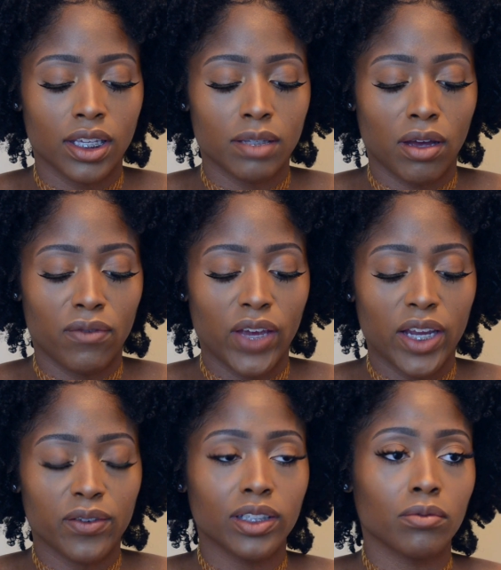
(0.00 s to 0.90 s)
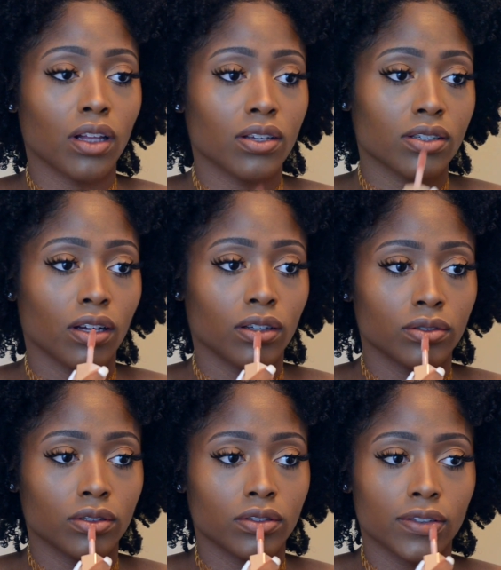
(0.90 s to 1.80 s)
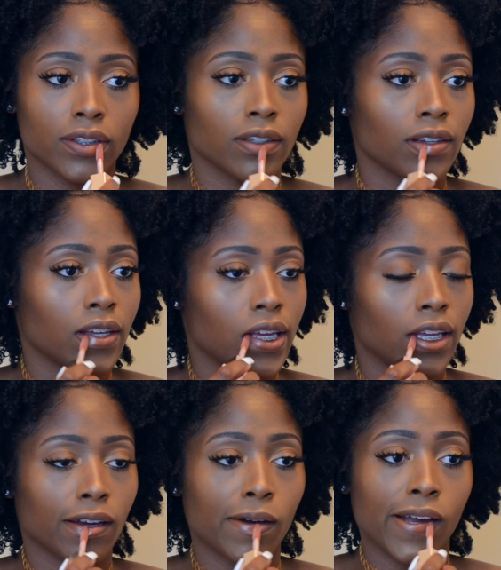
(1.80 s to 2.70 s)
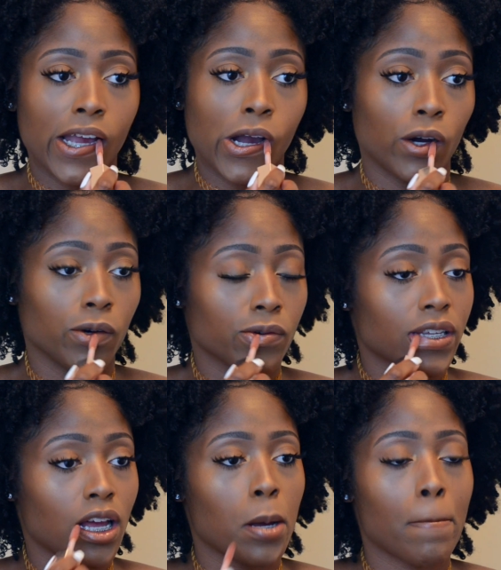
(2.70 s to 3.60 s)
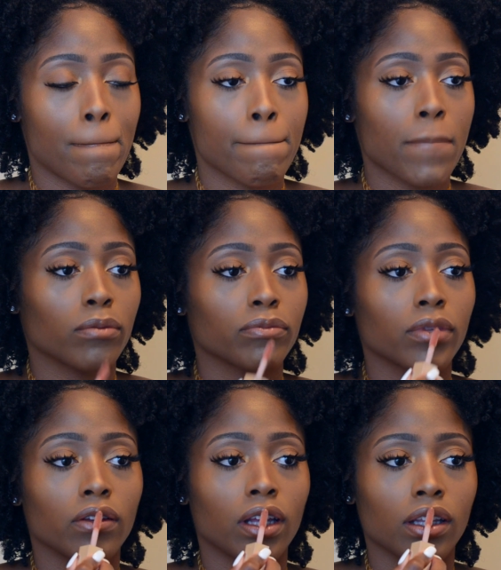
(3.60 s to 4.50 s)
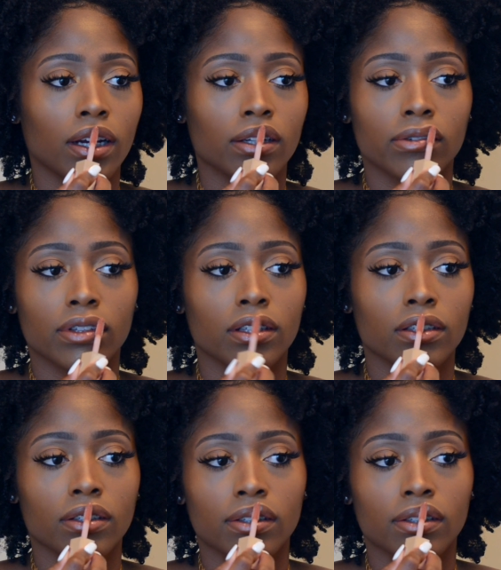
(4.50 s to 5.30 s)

My favorite lip gloss, y'all. And go ahead and go over top of that liner with it.